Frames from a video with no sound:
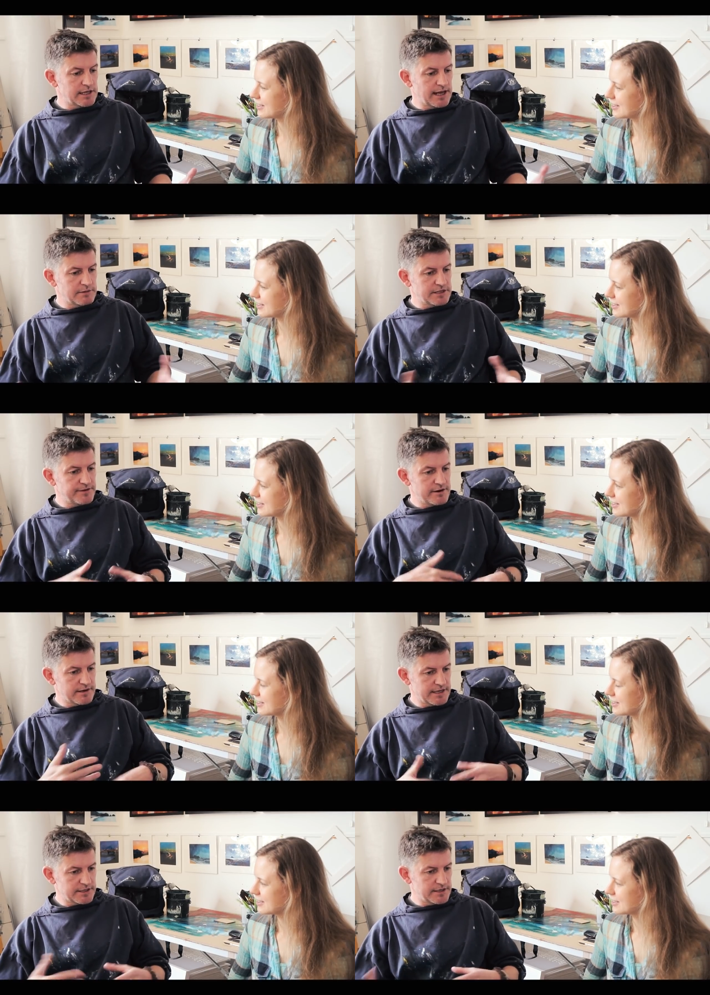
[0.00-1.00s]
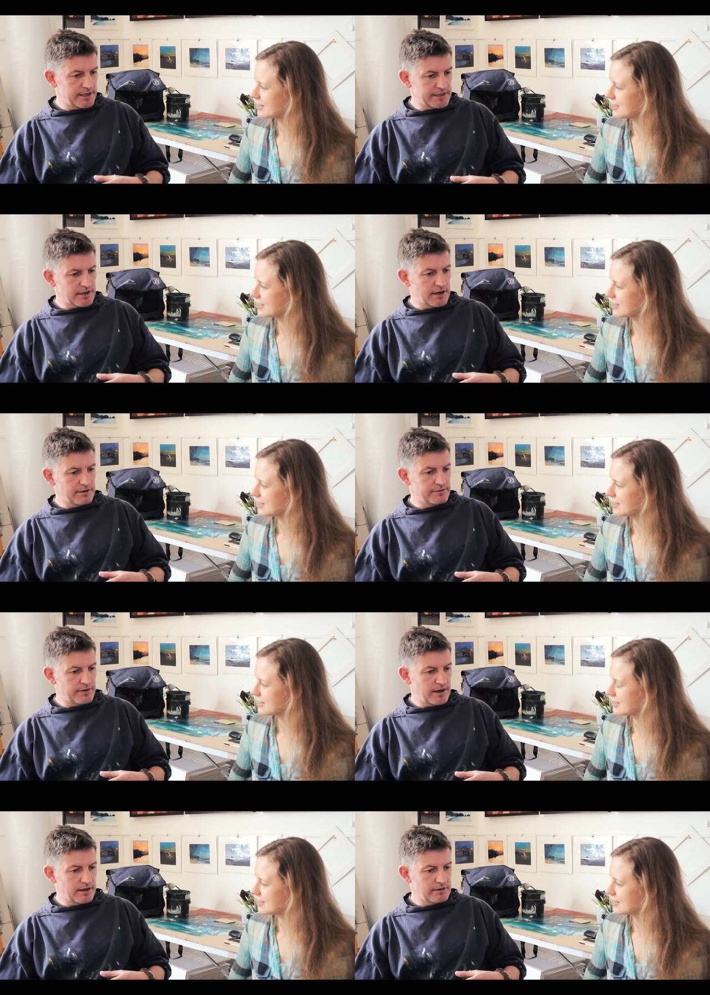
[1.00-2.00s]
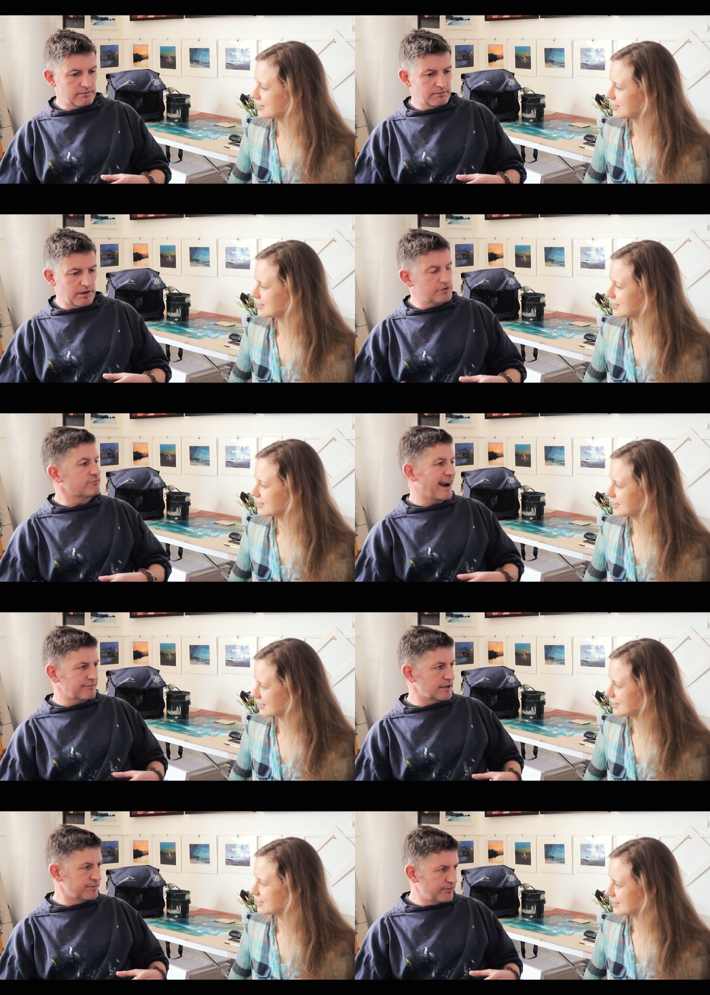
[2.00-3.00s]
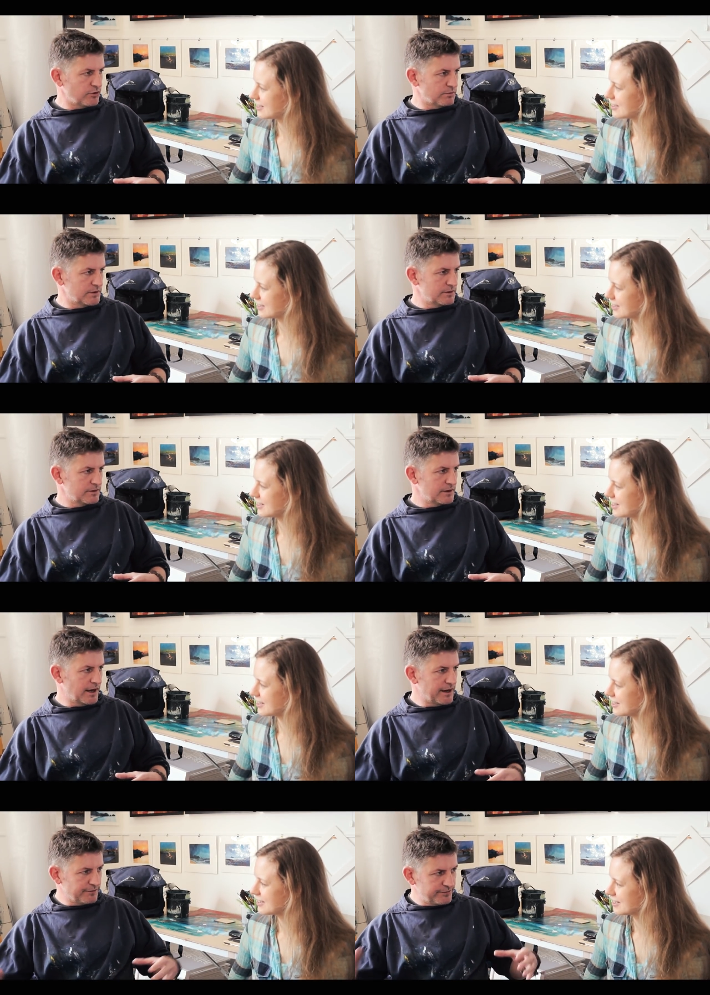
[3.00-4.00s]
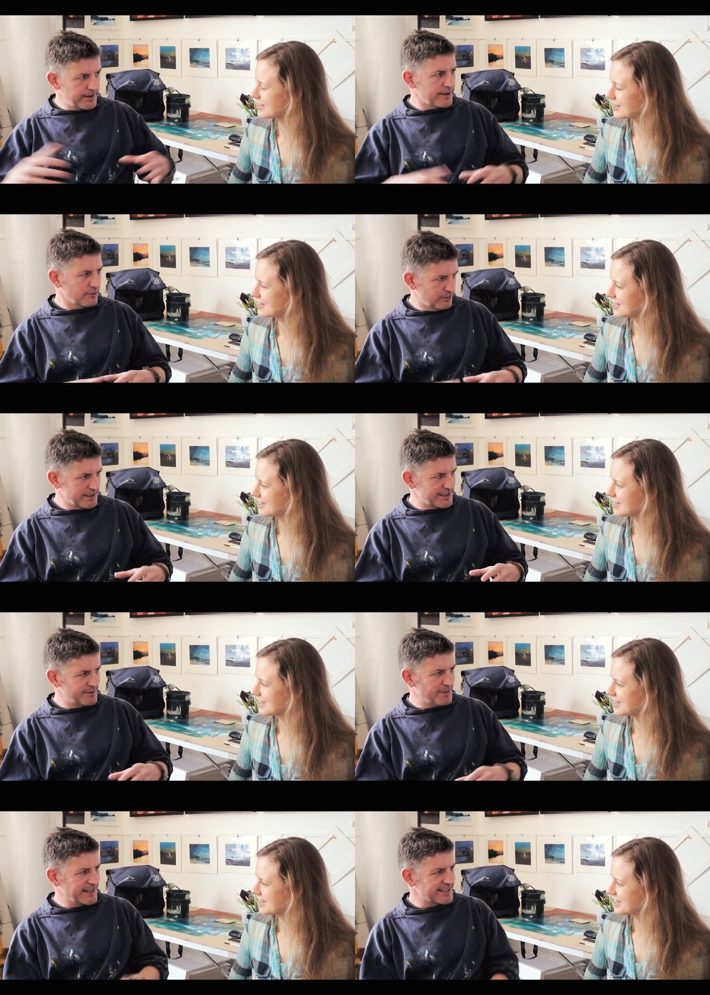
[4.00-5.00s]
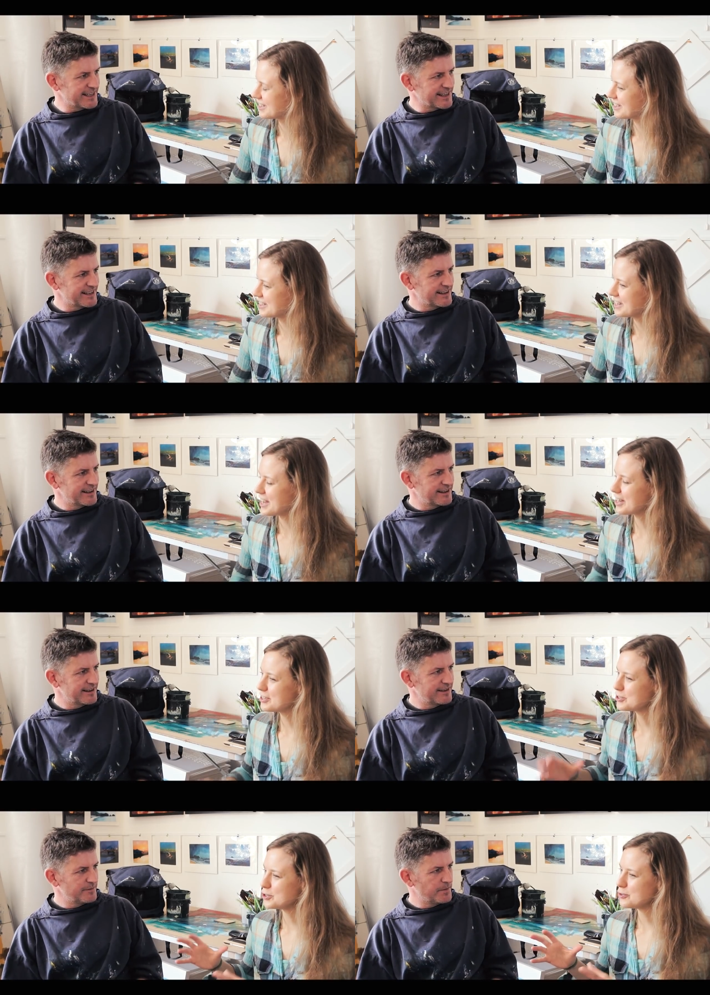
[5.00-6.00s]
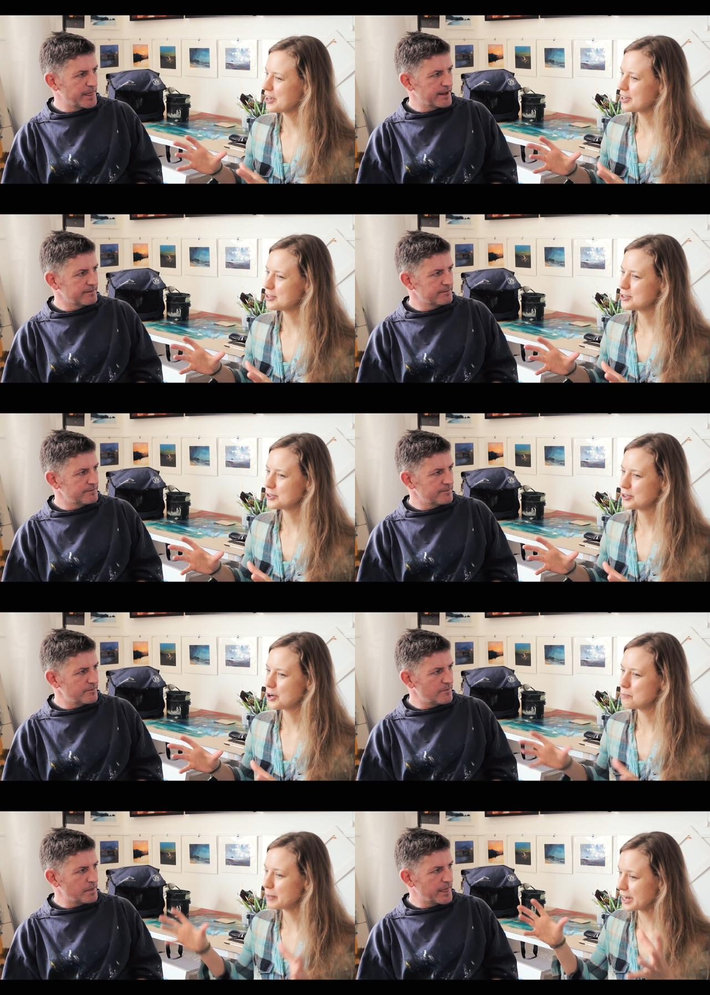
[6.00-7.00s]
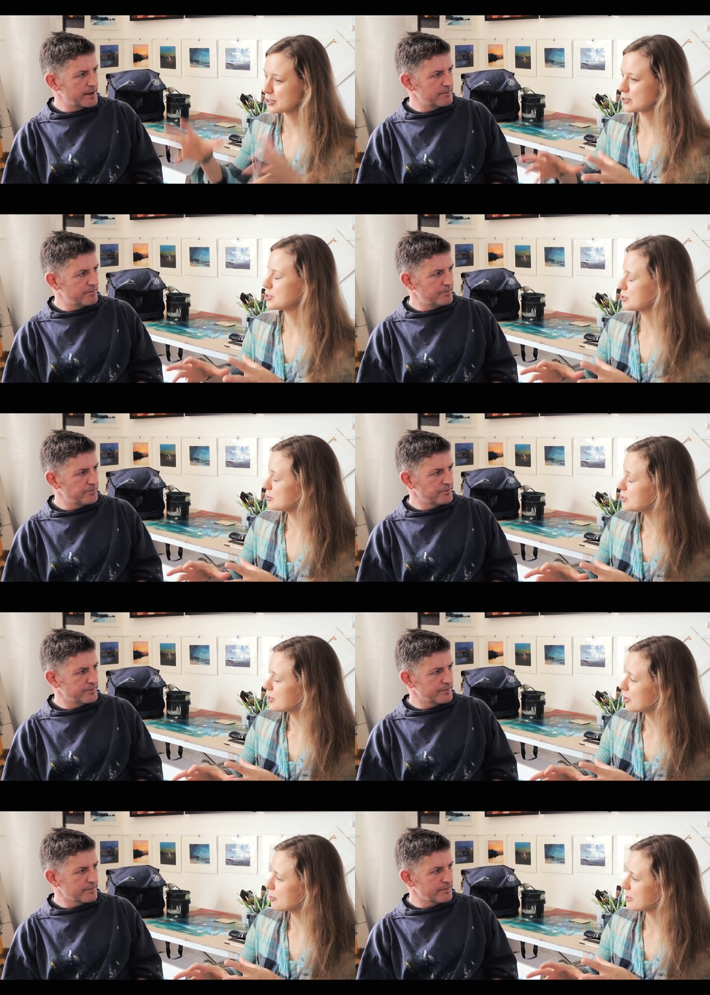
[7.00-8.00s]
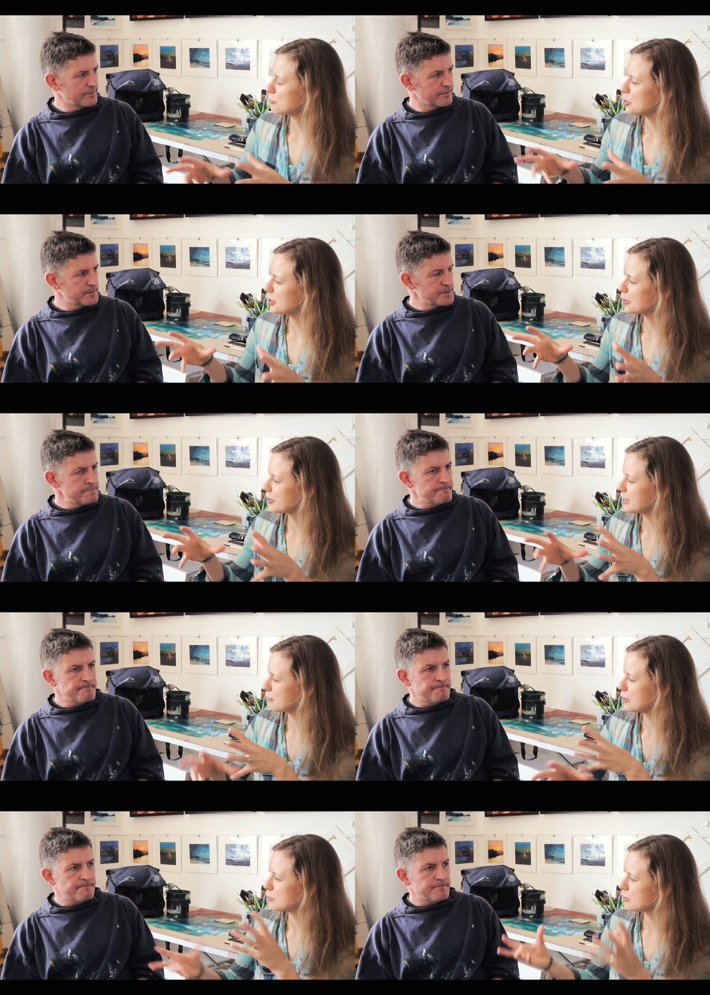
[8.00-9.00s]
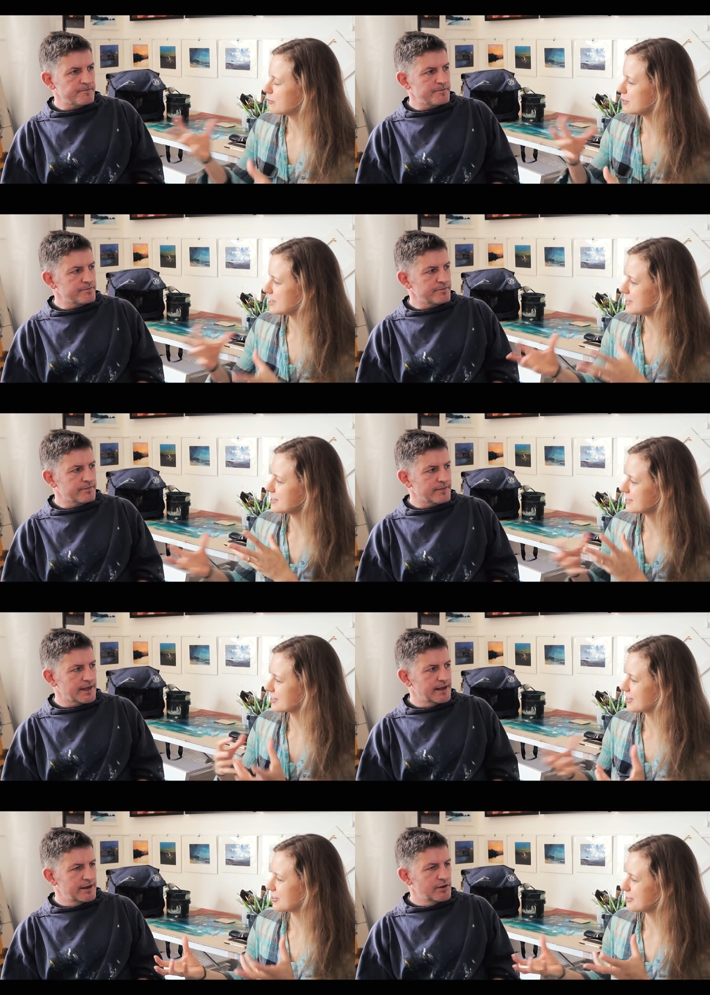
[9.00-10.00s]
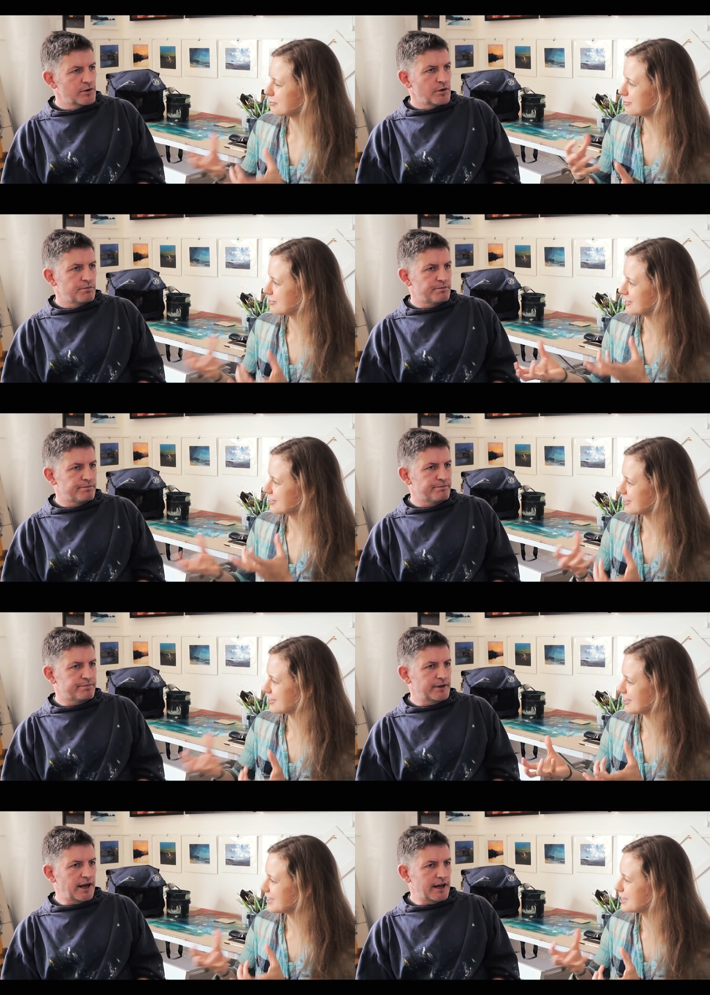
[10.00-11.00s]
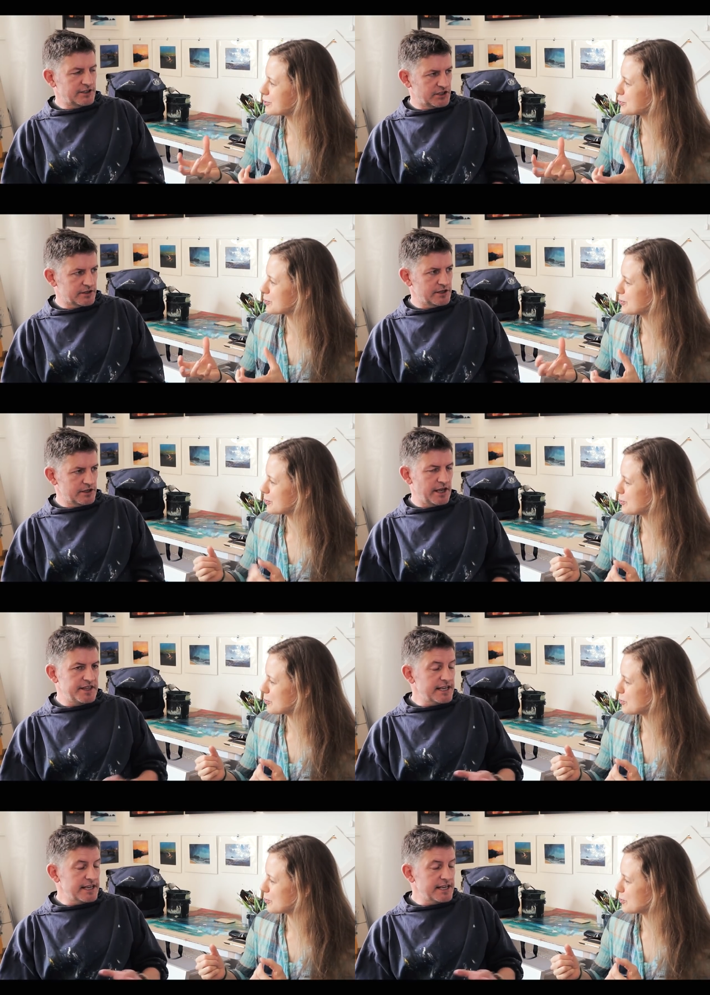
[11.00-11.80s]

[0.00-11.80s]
Speaker 1: capture the atmosphere in its in its kind of uh, most rounded form, yeah. and then feed it all into the painting.
Speaker 2: And you then come back to the studio and work on it with all of these kind of things?